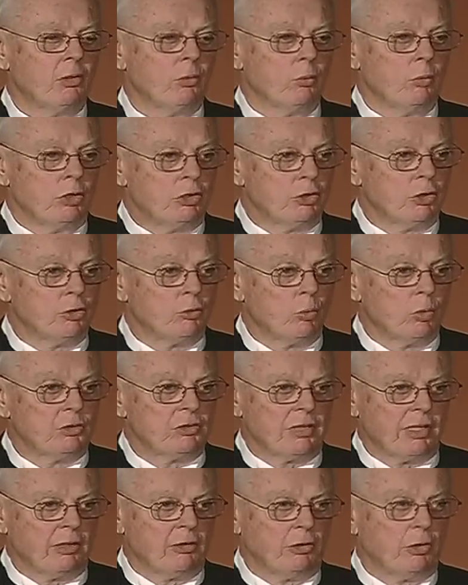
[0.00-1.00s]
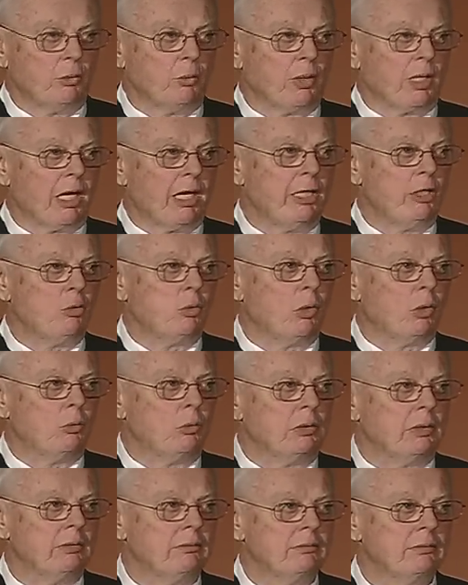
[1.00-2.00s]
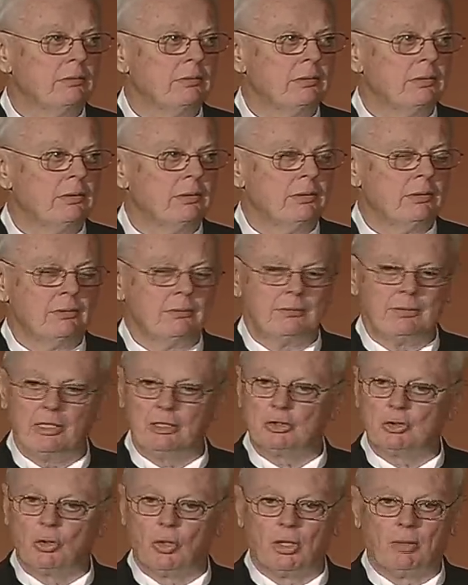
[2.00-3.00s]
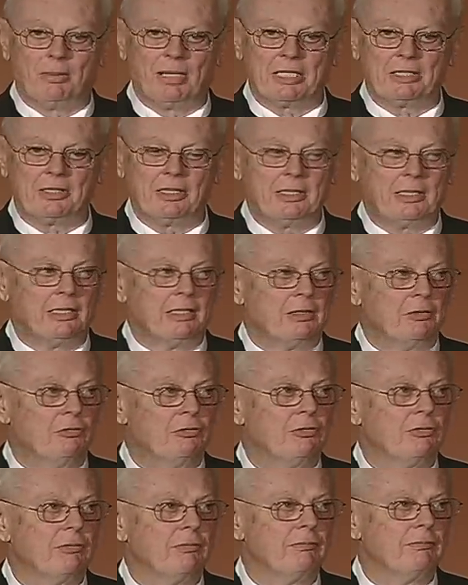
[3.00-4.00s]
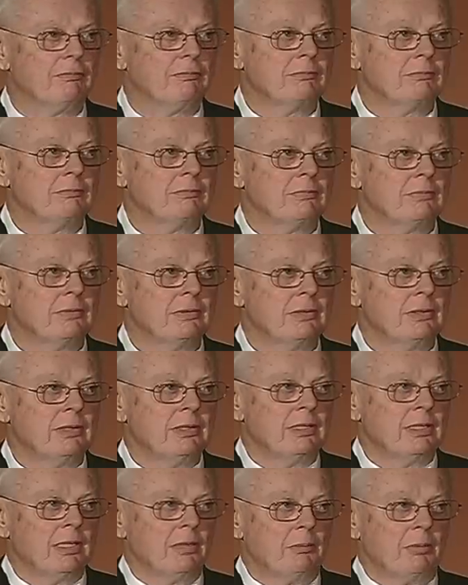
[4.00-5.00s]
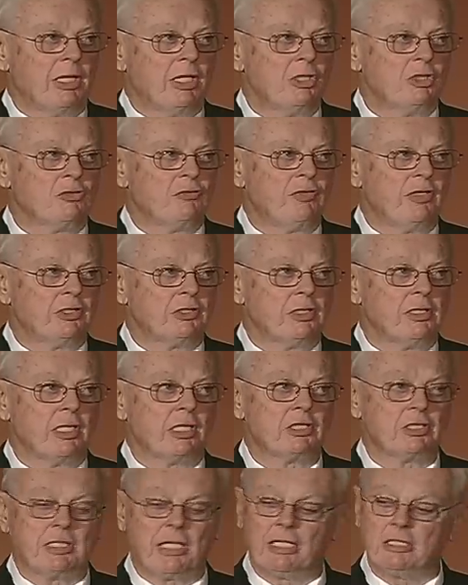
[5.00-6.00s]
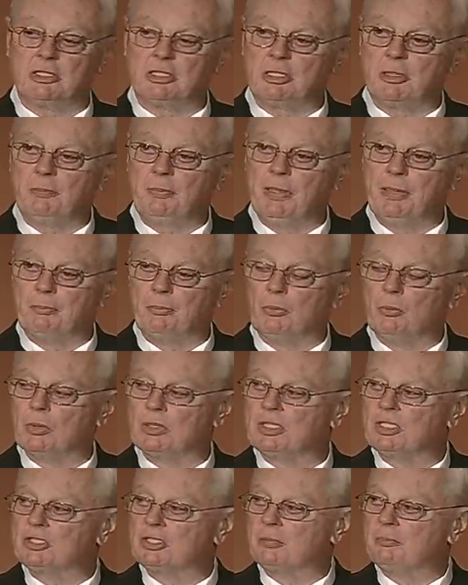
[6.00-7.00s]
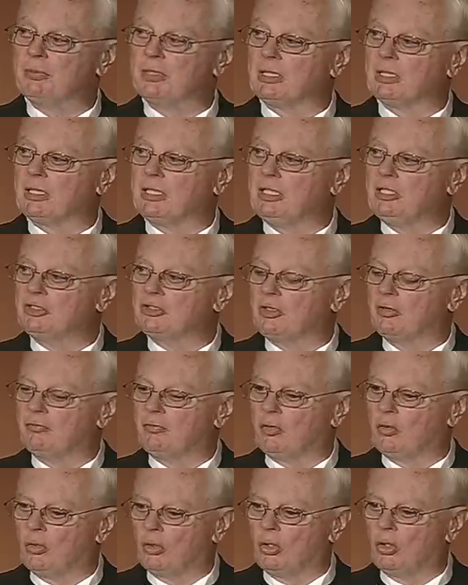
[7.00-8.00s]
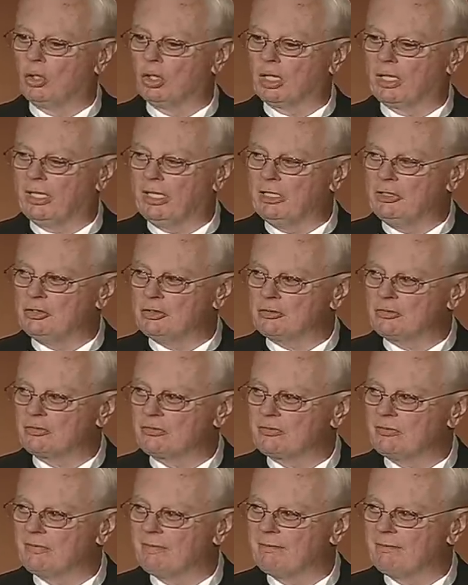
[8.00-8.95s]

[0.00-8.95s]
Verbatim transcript: Richard will tell you, and I quote, it's all about the kids. But his vision extends to people with disabilities of all ages.